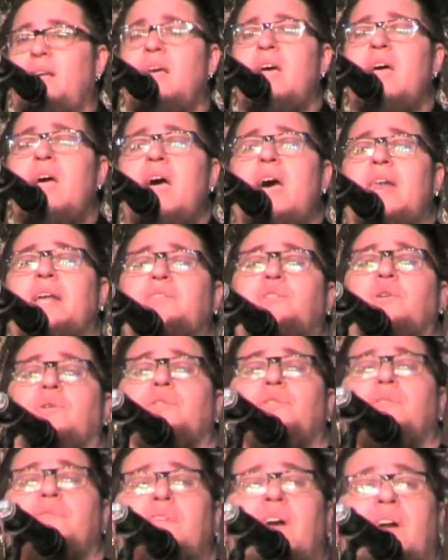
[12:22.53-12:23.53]
and I
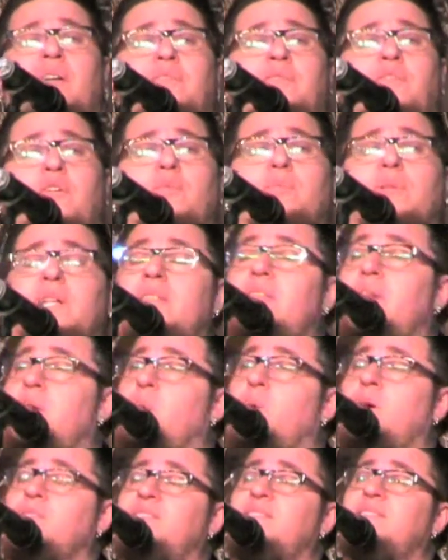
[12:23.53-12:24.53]
told her very firmly that
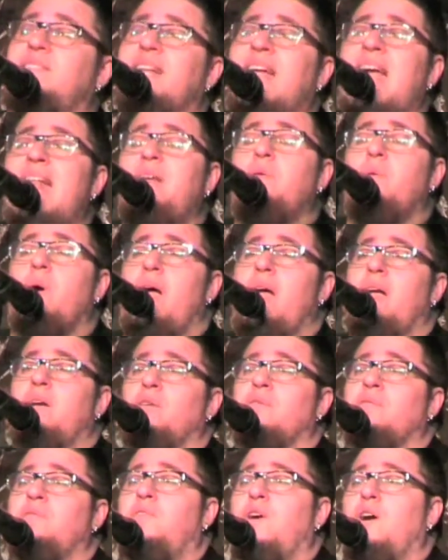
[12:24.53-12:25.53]
it wasn't in any way
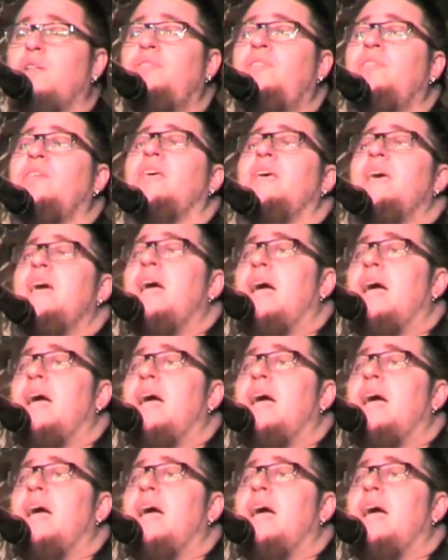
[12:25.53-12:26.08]
her fault,